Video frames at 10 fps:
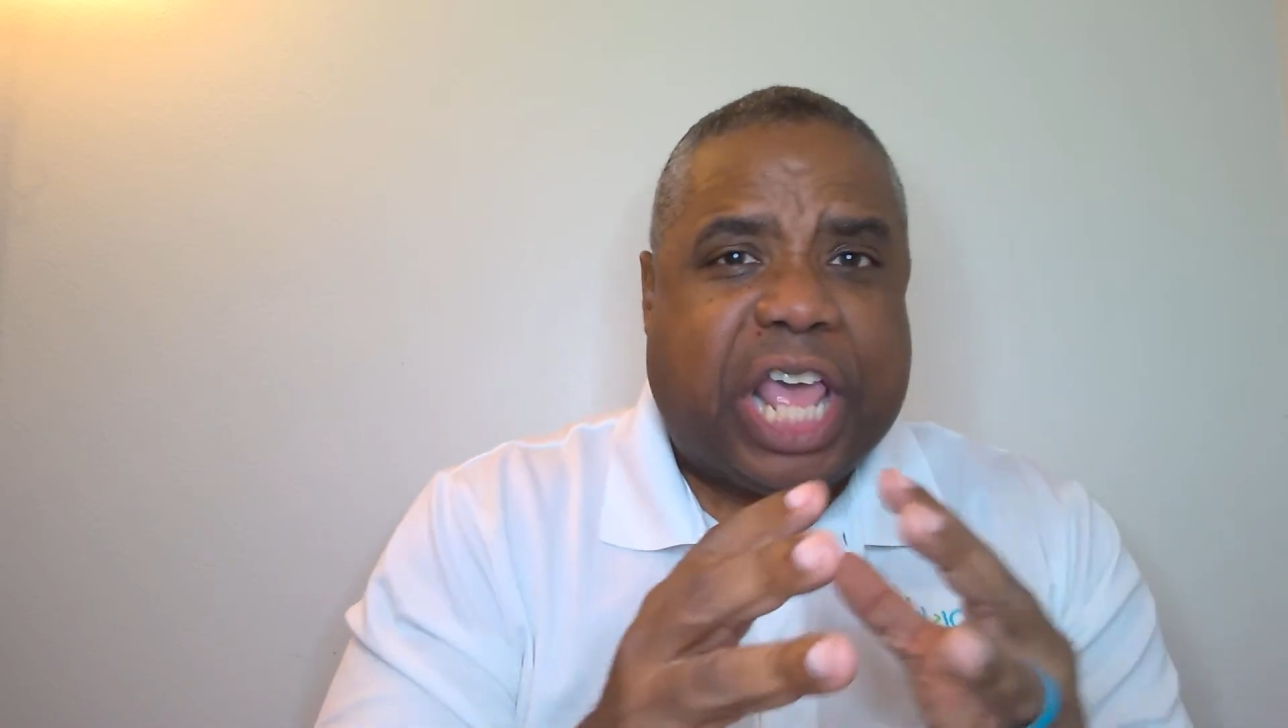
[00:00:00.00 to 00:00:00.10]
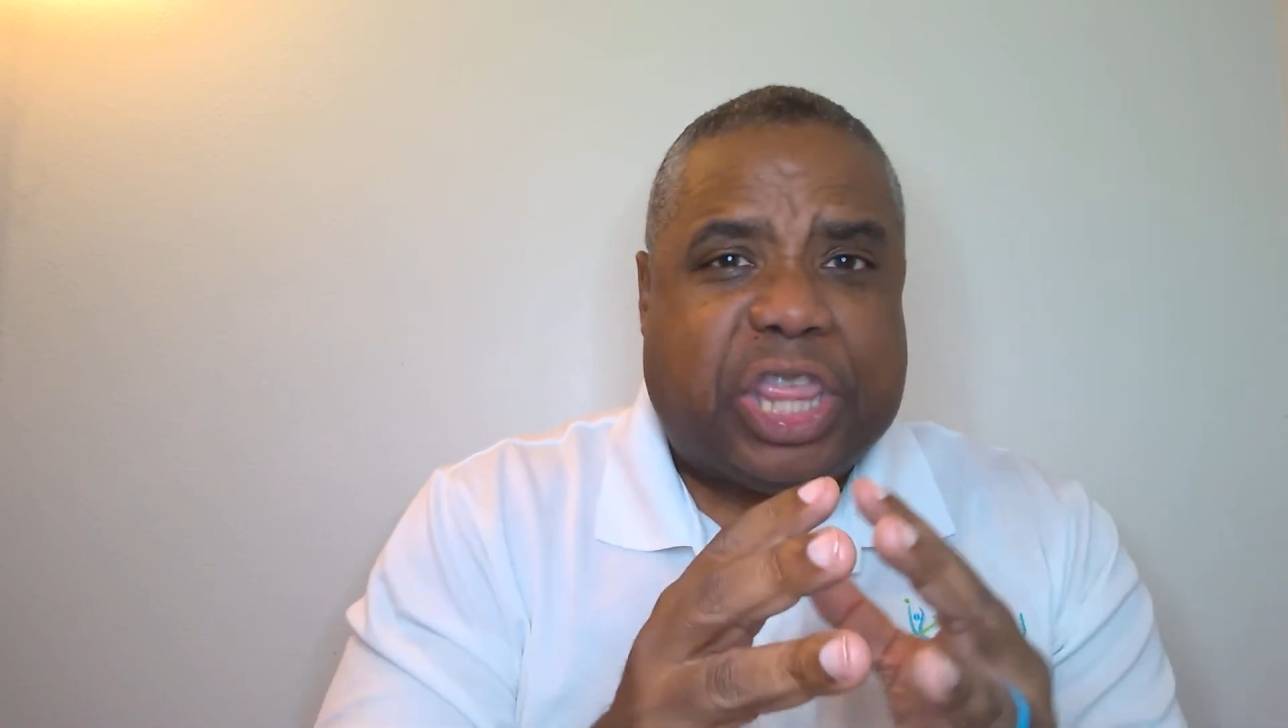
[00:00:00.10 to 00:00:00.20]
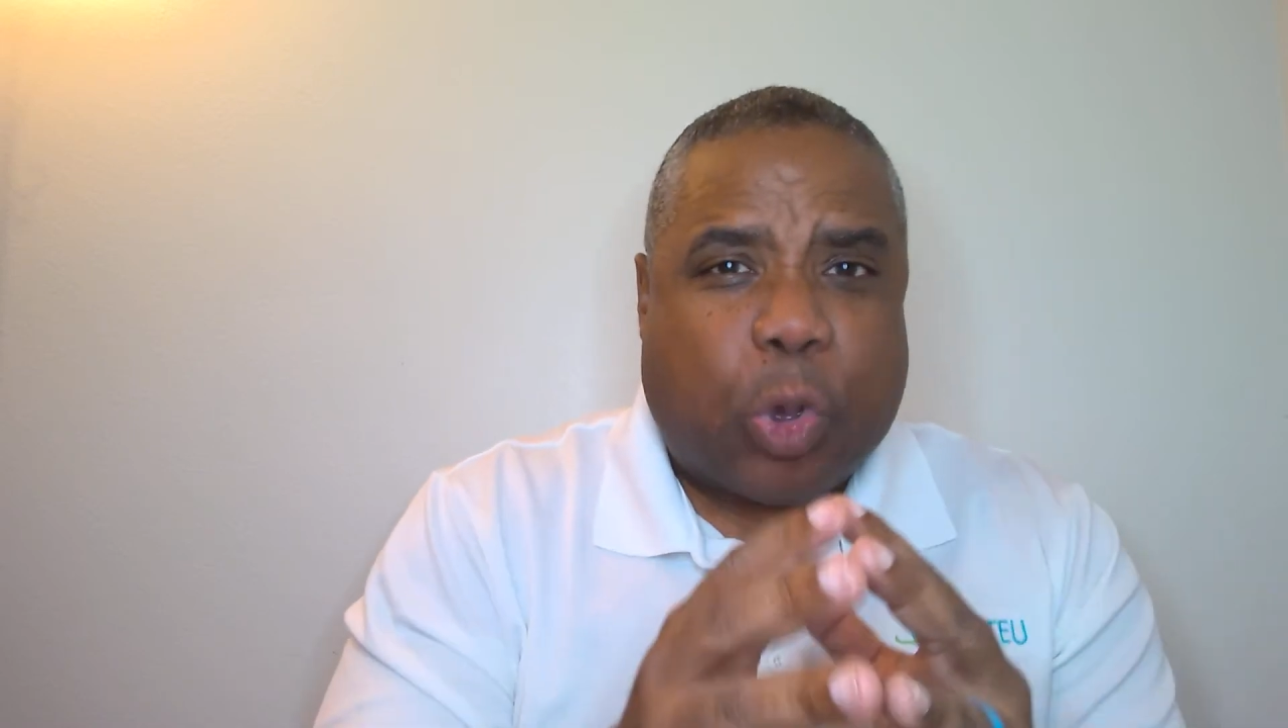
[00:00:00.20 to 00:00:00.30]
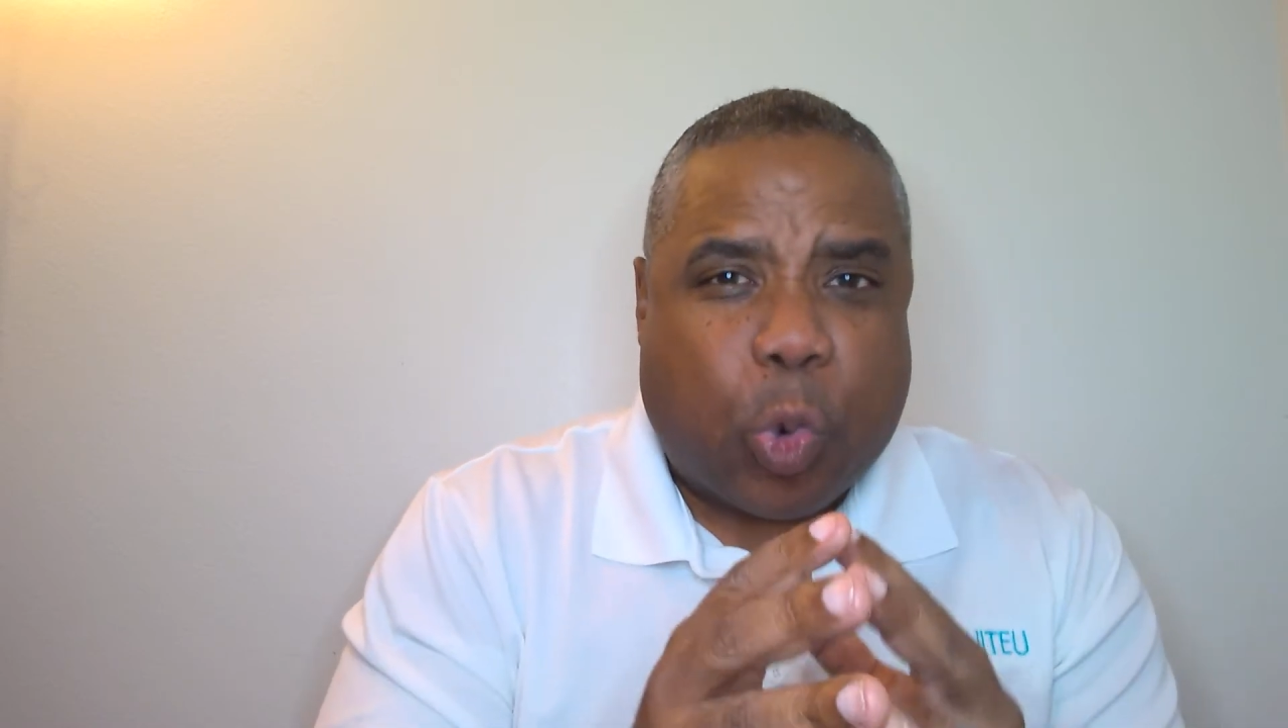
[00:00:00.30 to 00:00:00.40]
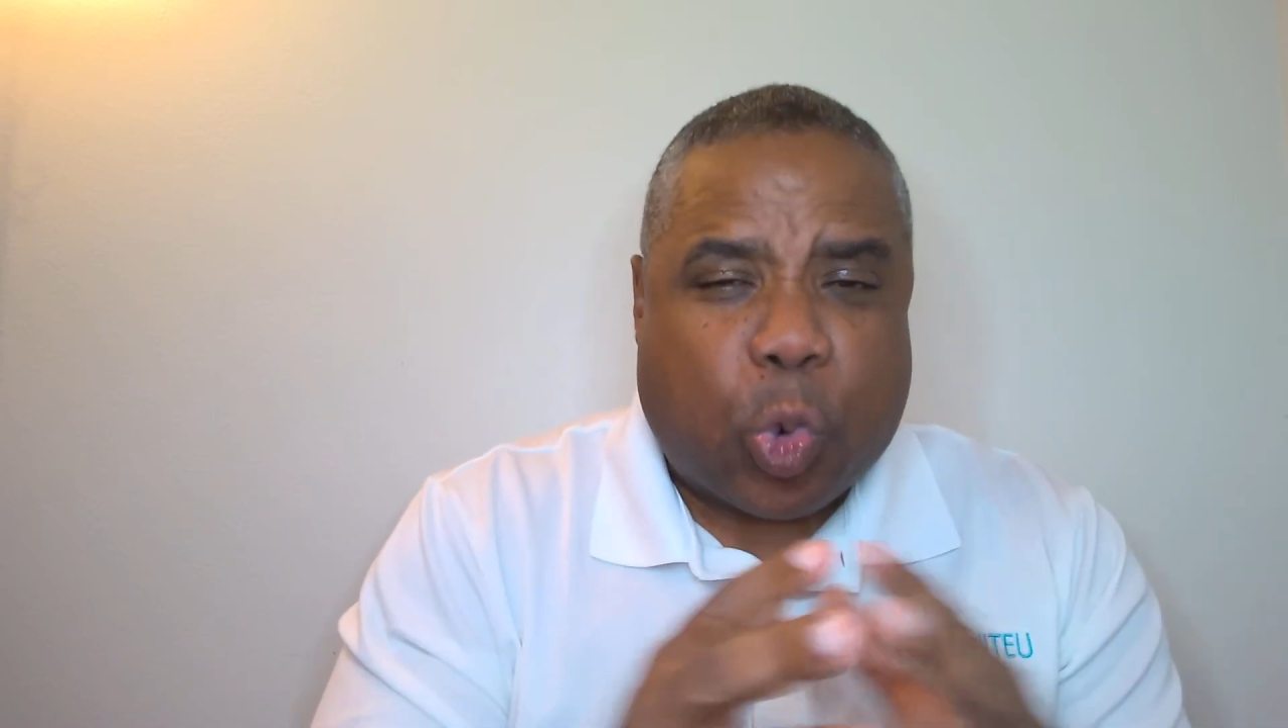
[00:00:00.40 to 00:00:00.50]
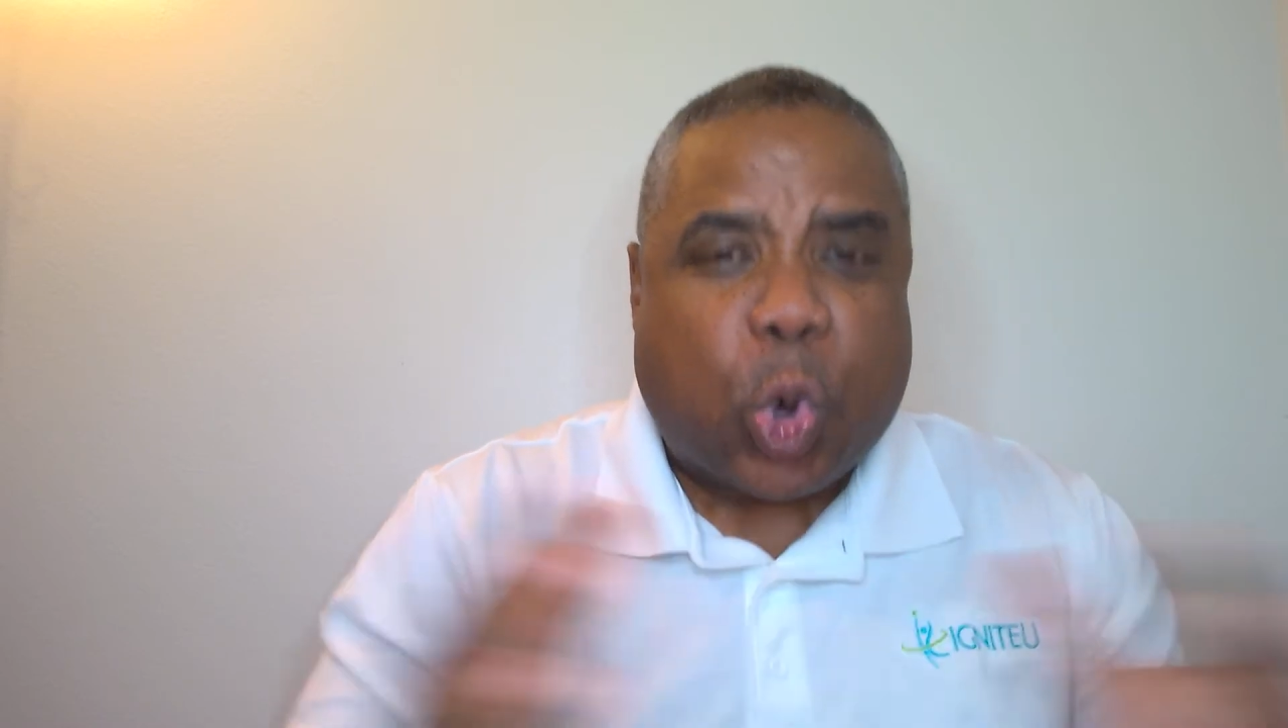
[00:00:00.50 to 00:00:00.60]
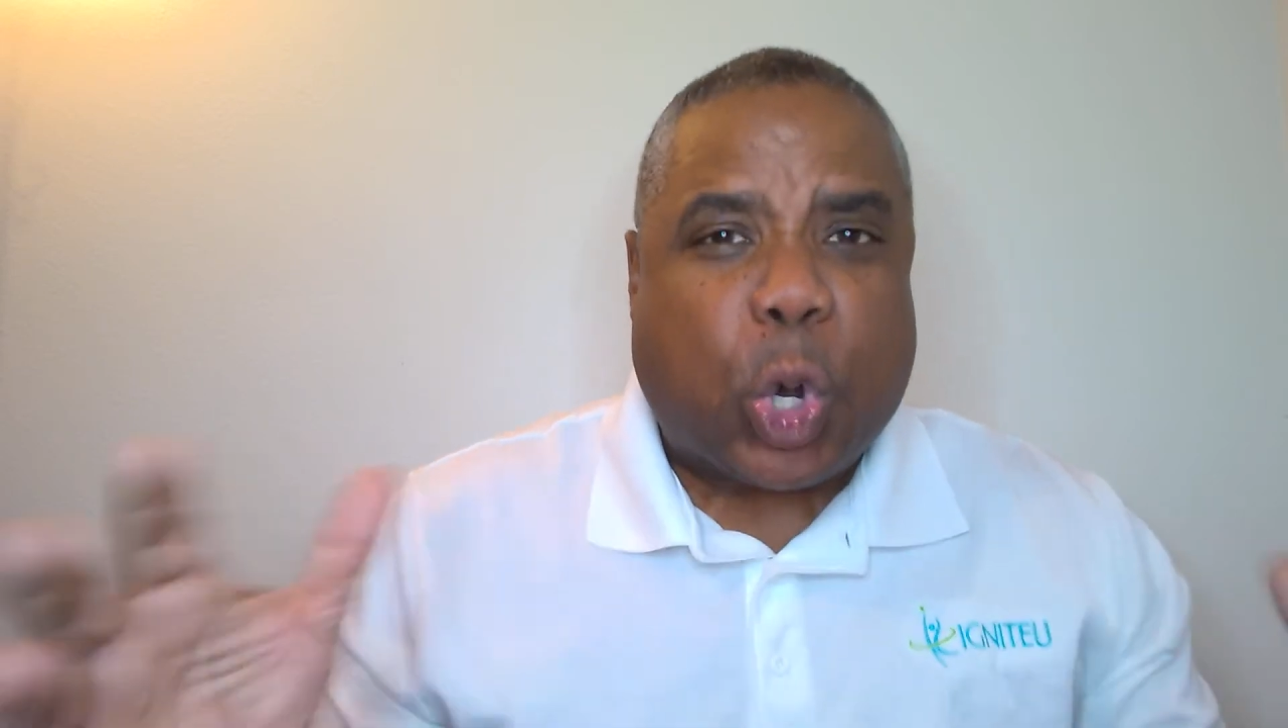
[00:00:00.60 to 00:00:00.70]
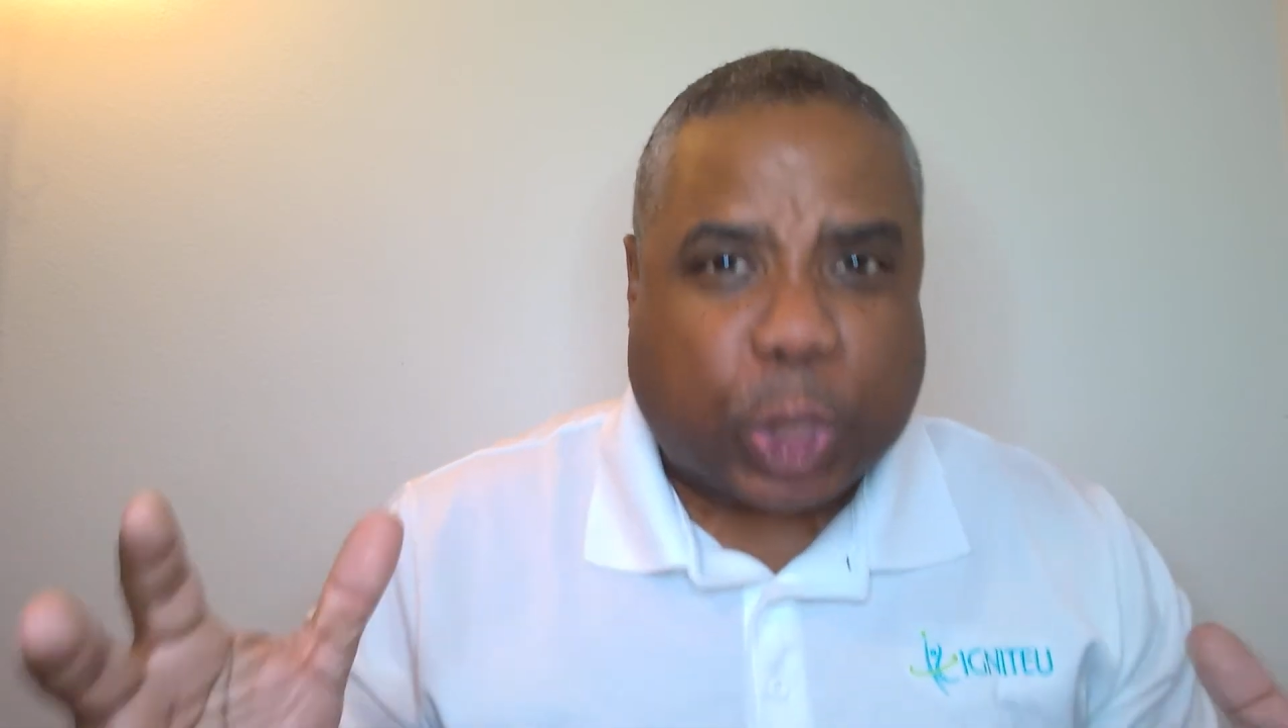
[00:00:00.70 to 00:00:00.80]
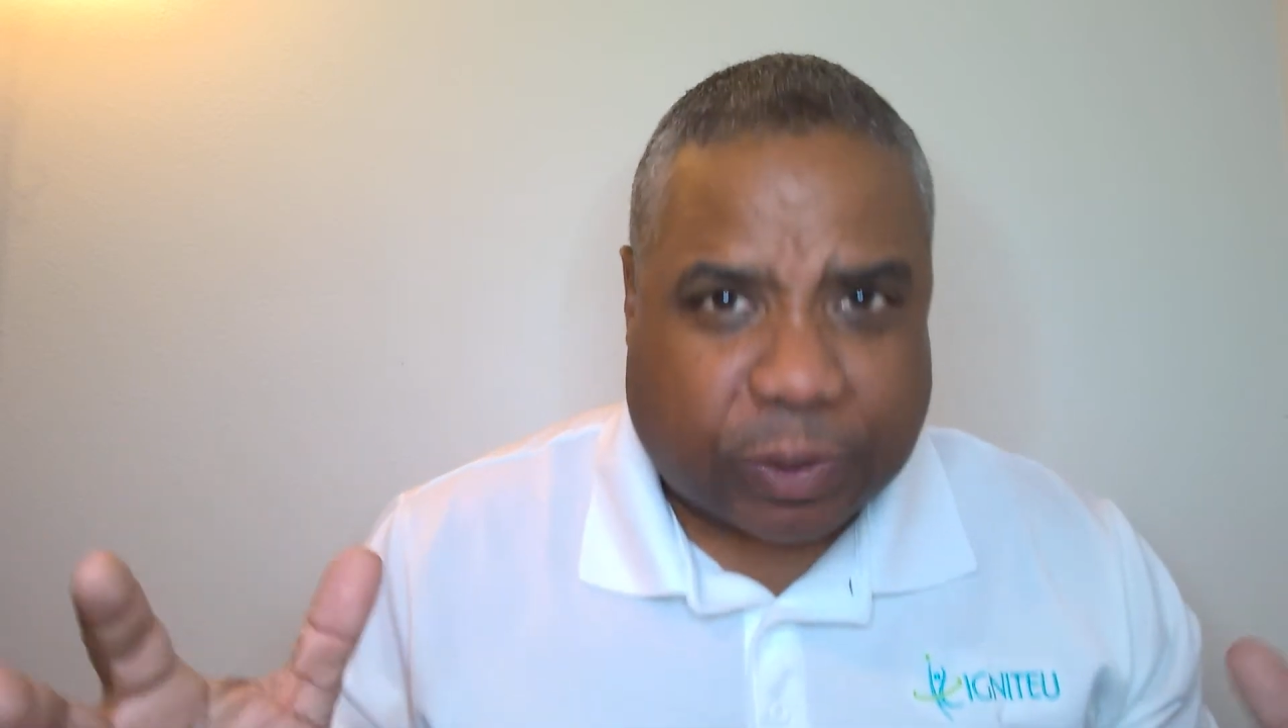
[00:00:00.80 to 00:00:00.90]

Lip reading: the worst